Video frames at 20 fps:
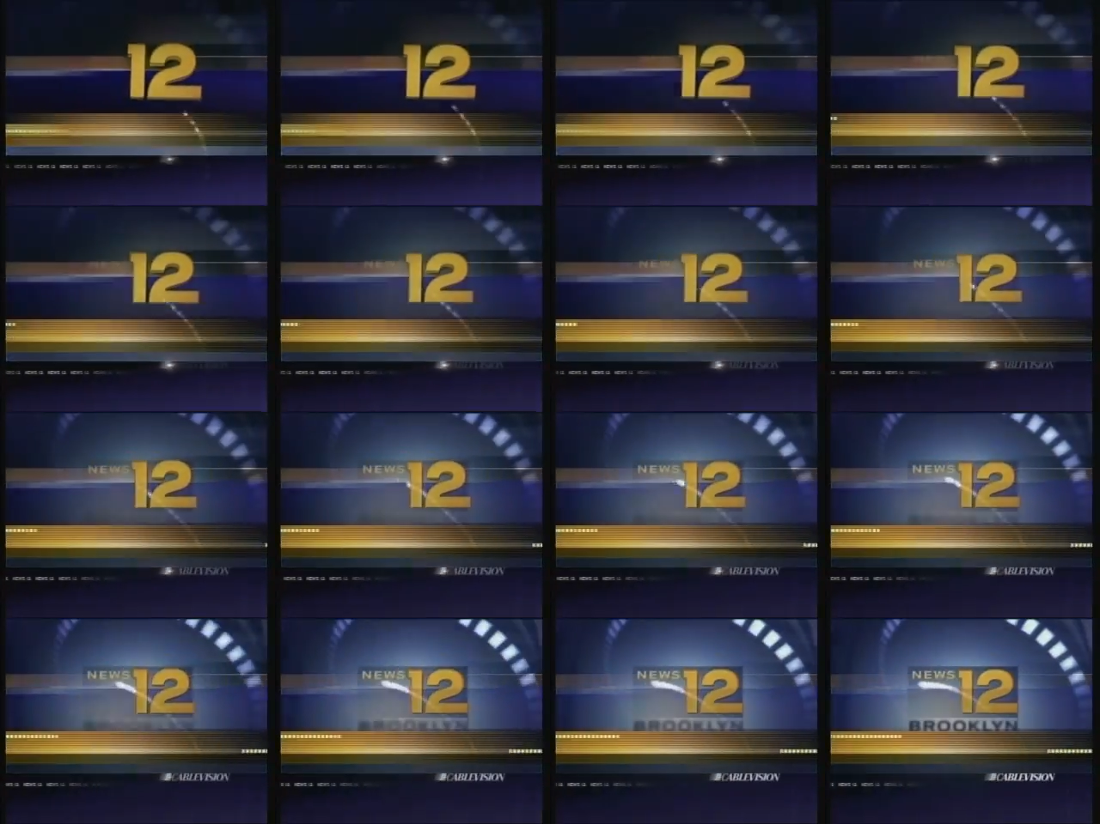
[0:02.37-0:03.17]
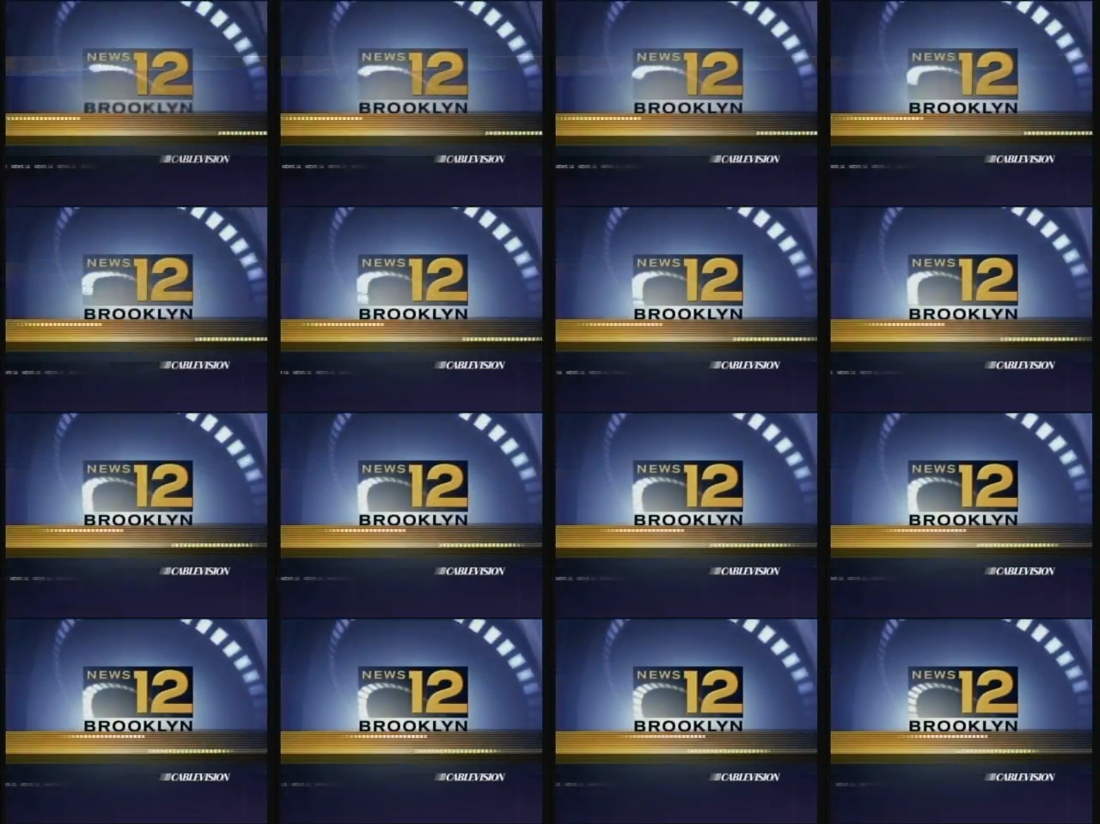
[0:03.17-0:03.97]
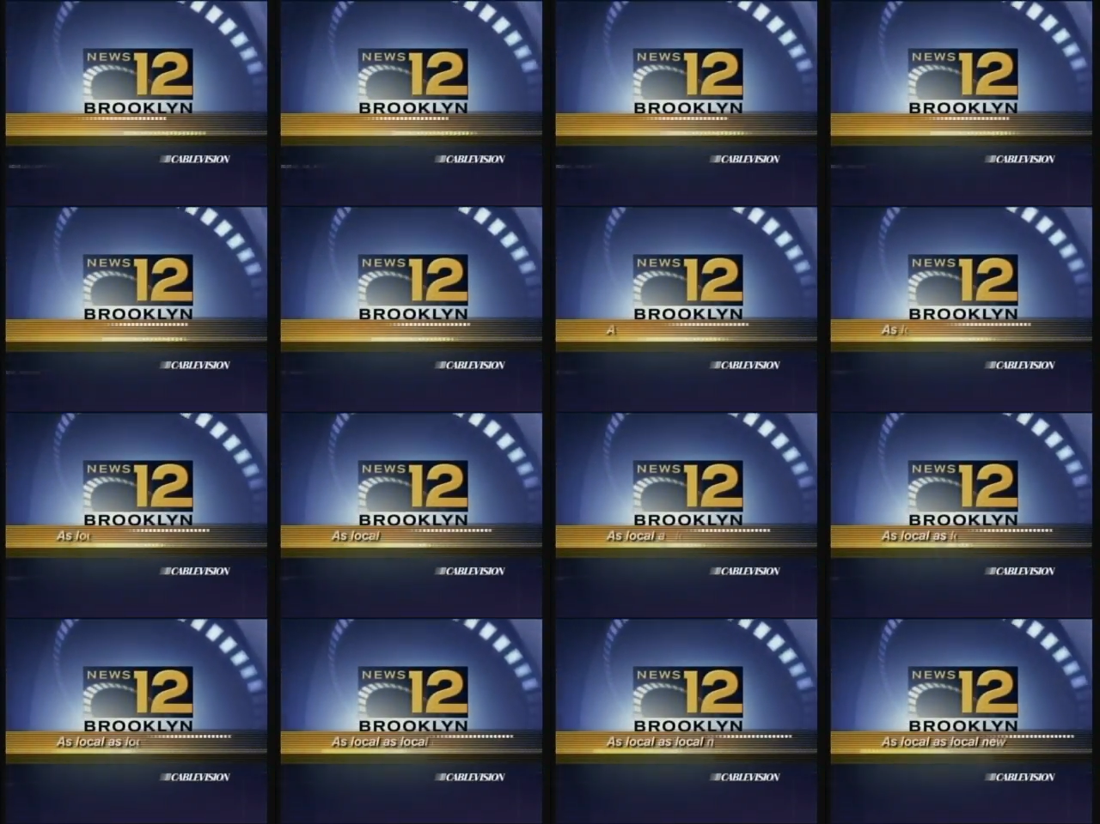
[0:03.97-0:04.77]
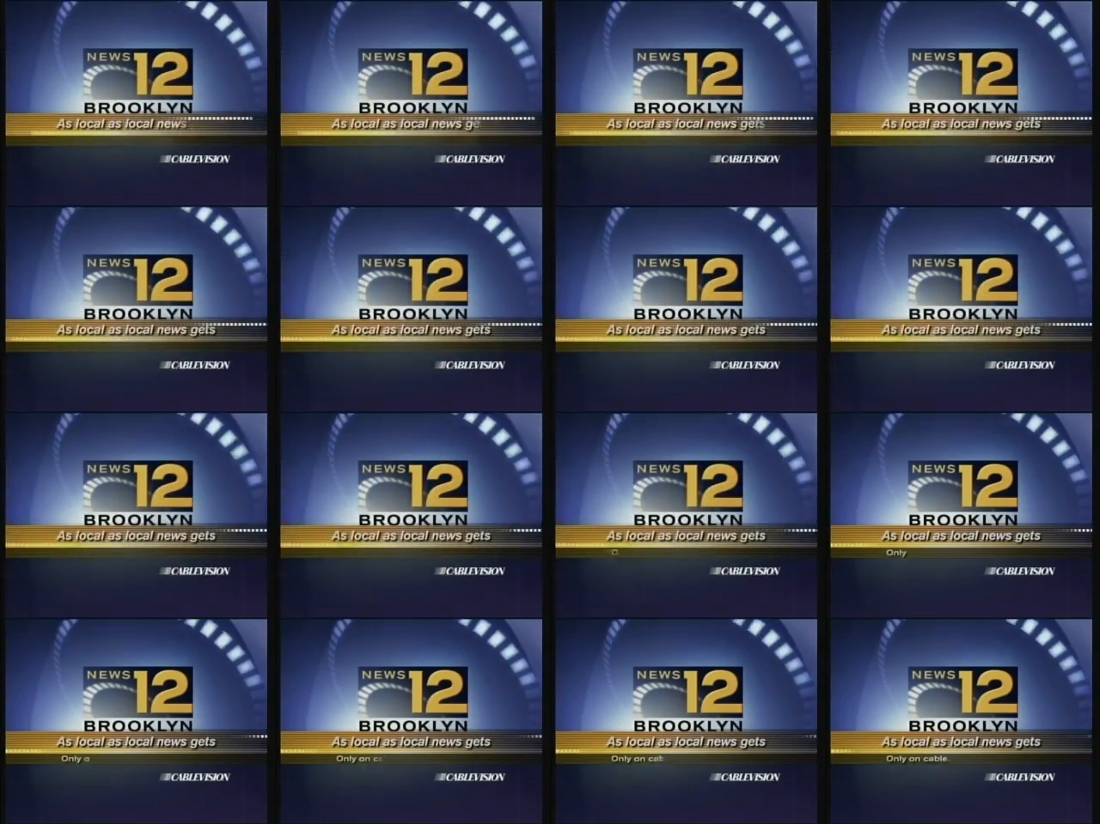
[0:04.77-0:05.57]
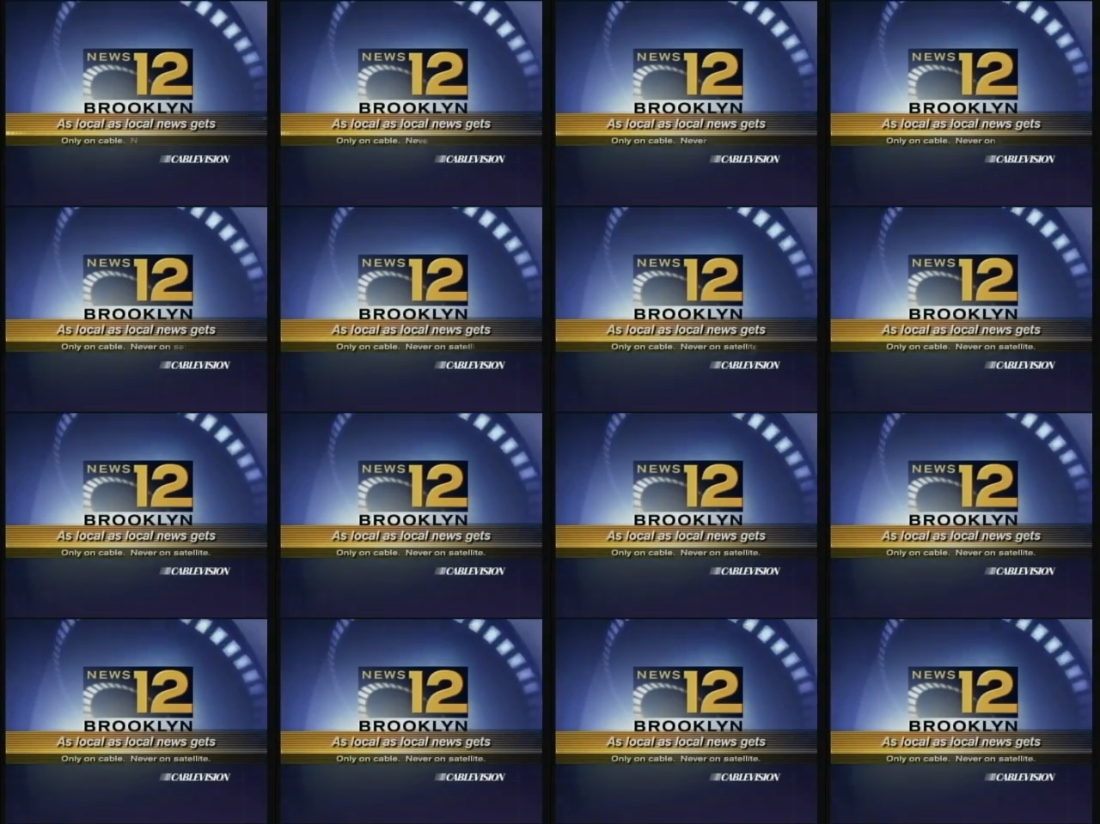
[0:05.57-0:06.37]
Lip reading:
(no speaker visible)